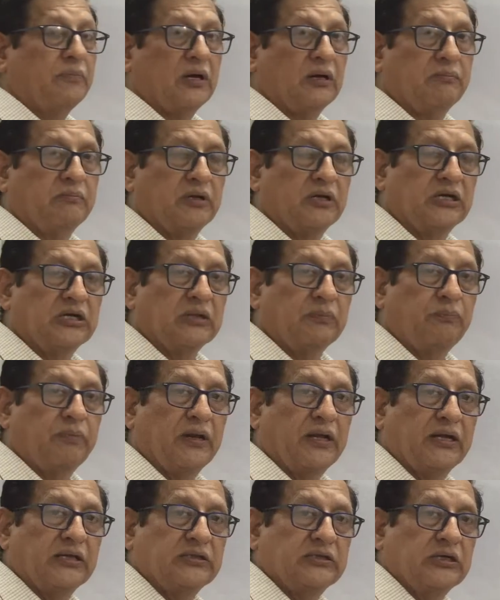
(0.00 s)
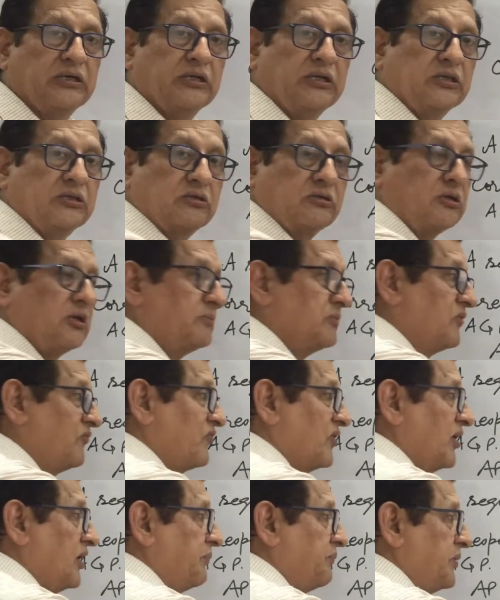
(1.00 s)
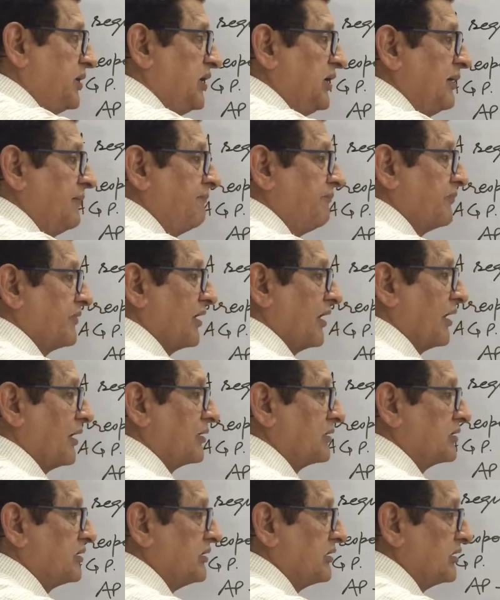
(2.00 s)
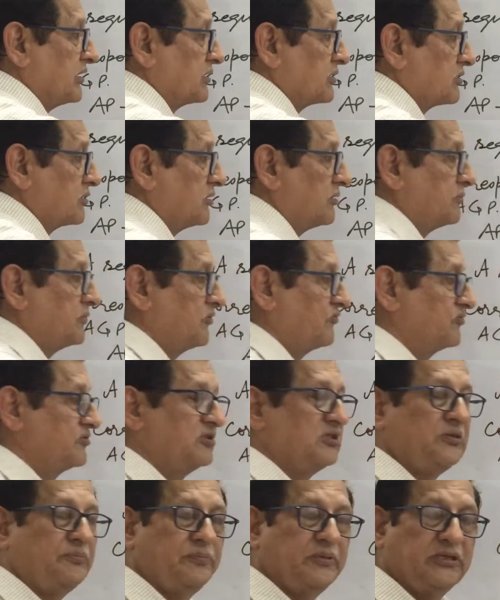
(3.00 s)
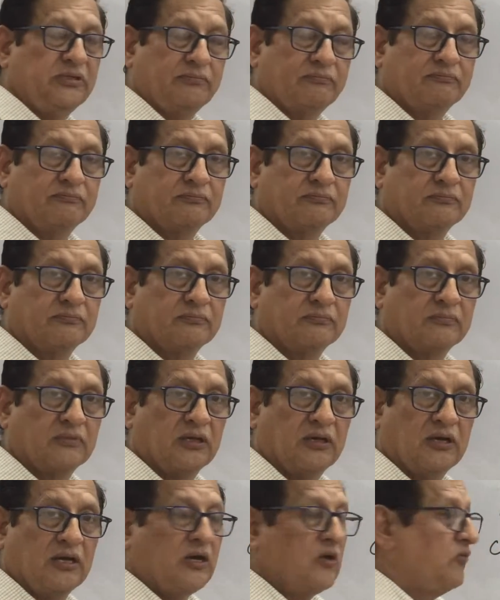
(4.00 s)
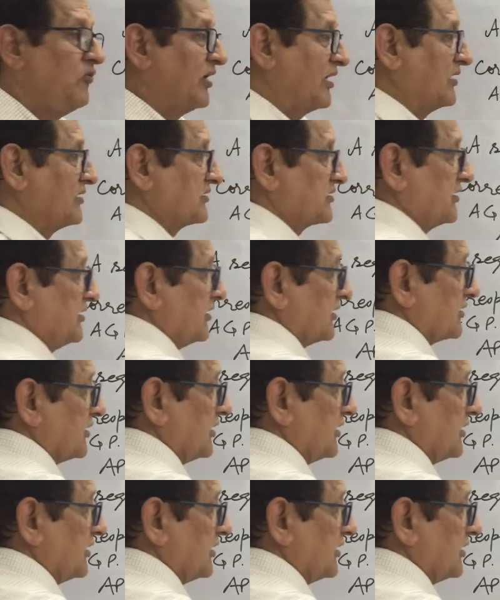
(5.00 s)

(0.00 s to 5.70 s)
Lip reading: by multiplying the nth term of AP and the nth term of GP. We can see here